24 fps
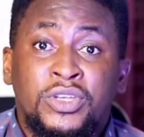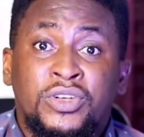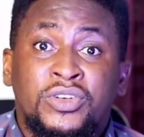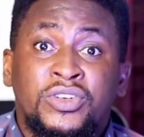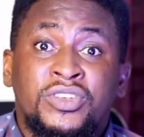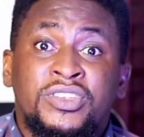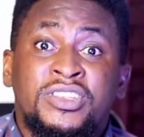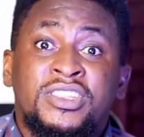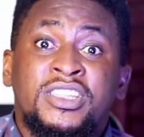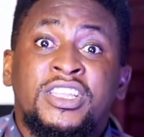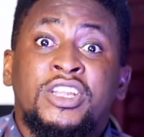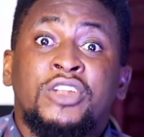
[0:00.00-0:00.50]

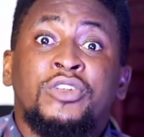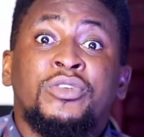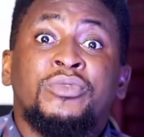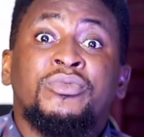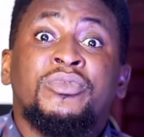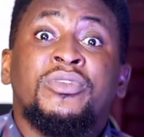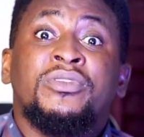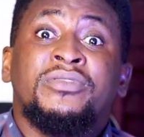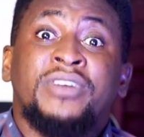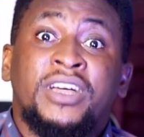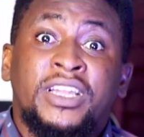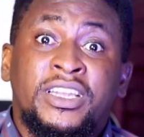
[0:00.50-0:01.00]
because they
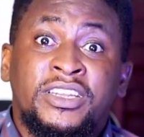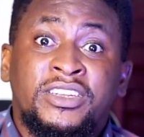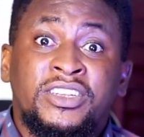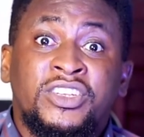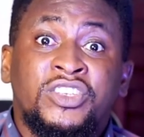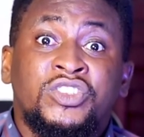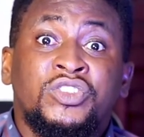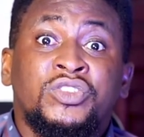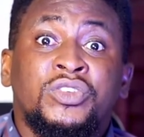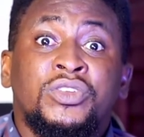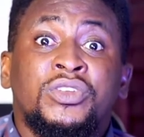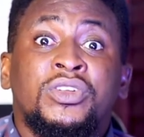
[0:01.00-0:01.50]
look for
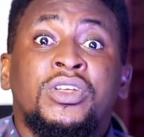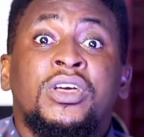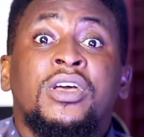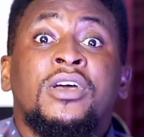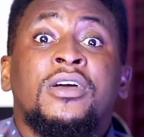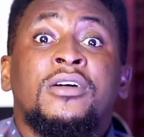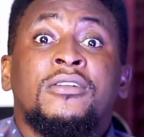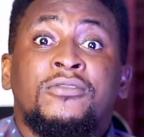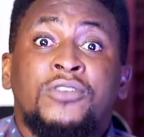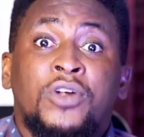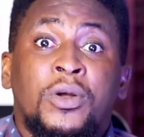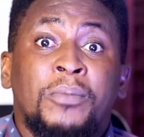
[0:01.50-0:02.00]
validation
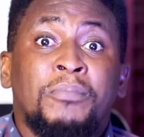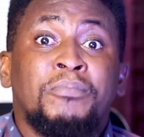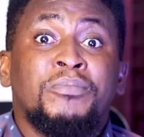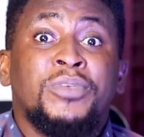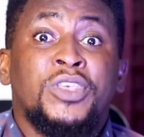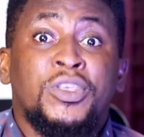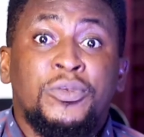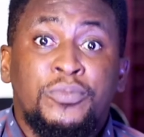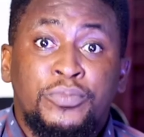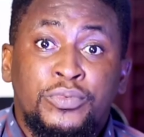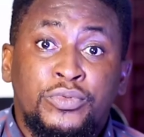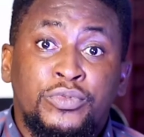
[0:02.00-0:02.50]
from
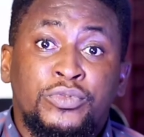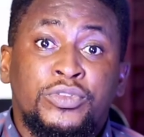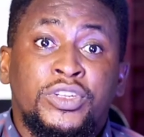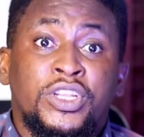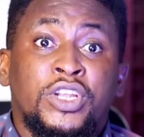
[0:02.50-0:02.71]
people.